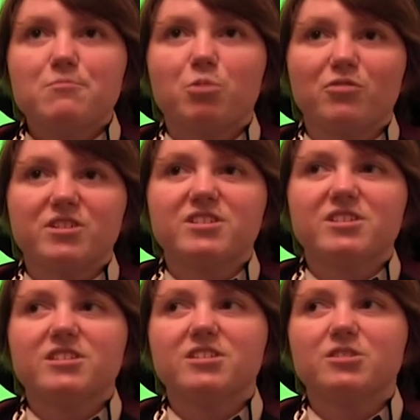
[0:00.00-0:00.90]
but
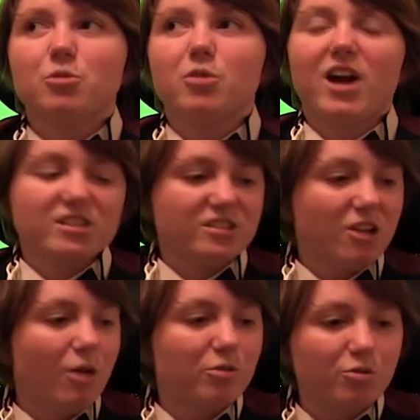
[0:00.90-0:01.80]
obviously, you know, as
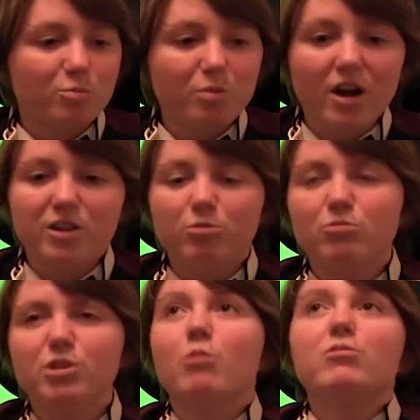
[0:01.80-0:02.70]
time goes by, you,
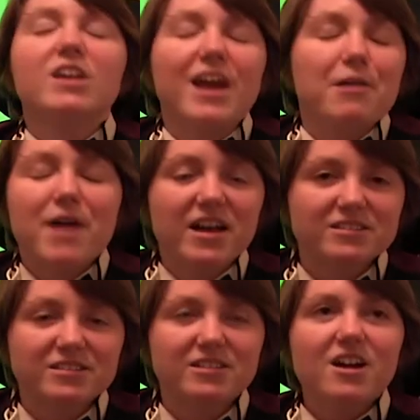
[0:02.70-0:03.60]
you only get
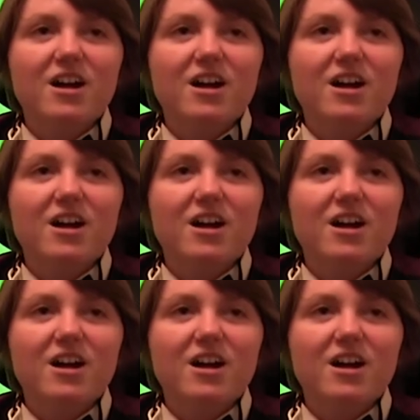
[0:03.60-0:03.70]
better.